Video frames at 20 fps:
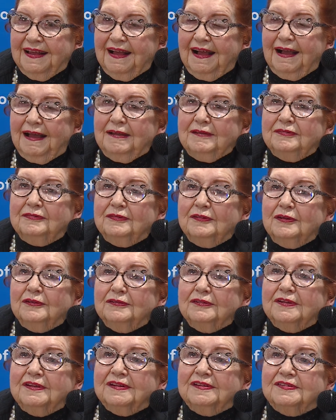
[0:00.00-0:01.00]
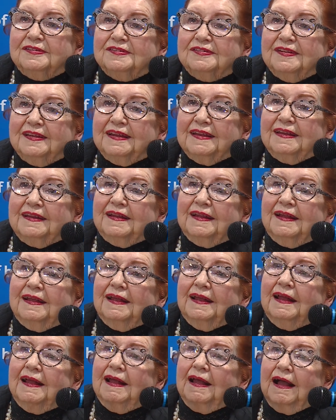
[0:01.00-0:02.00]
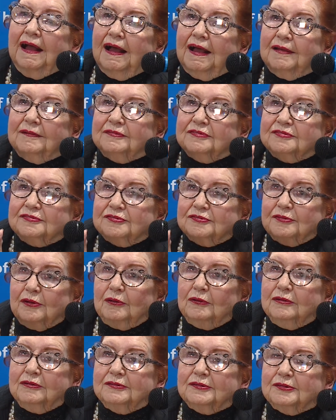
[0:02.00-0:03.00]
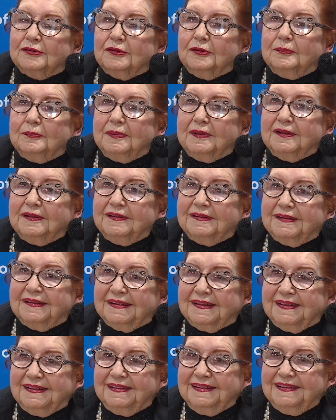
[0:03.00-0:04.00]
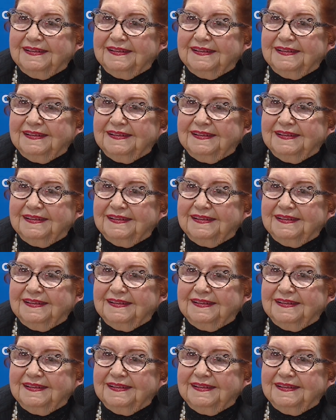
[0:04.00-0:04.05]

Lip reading: I phoned and said, I've sold your building.